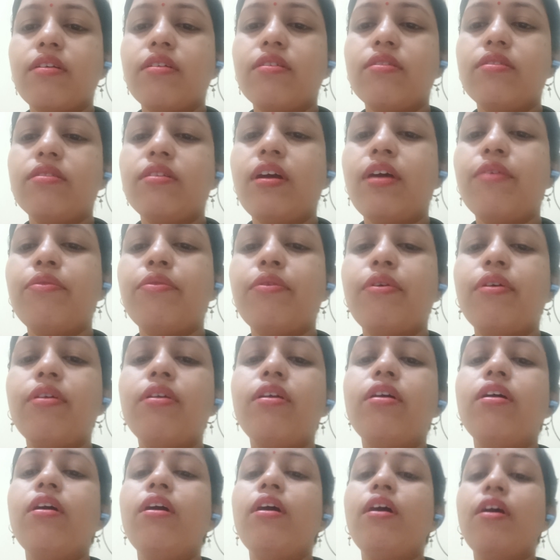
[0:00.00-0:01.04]

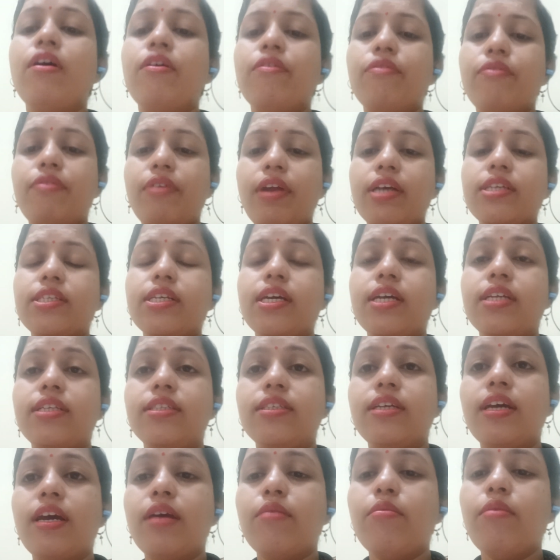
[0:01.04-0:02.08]
therefore fresh
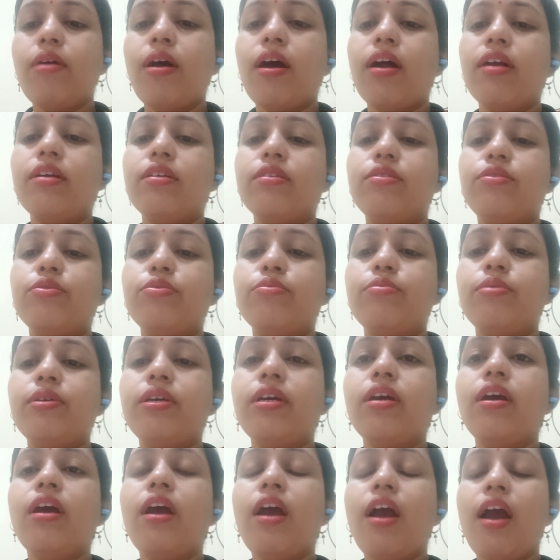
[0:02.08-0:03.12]
enzyme had to
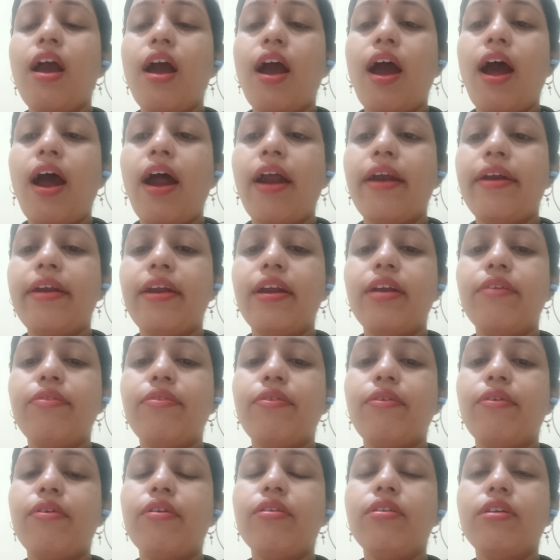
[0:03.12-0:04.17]
be added
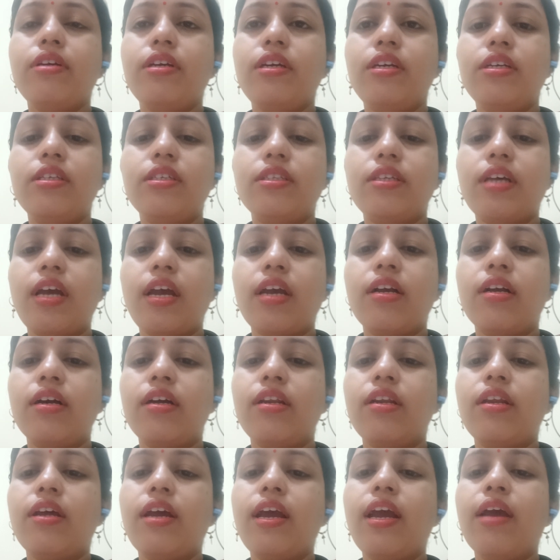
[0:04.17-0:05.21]
for each
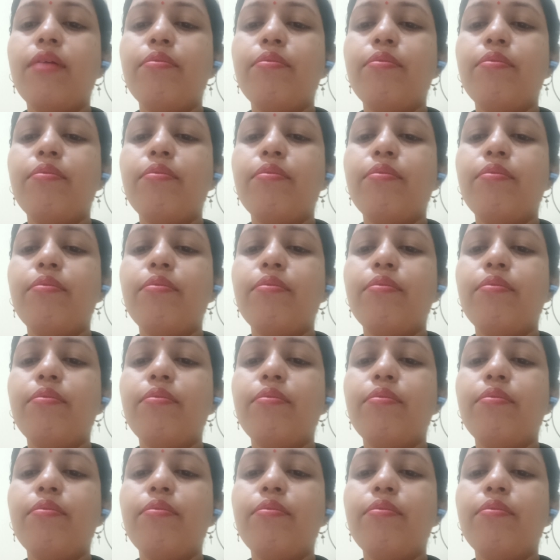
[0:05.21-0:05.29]
cycle.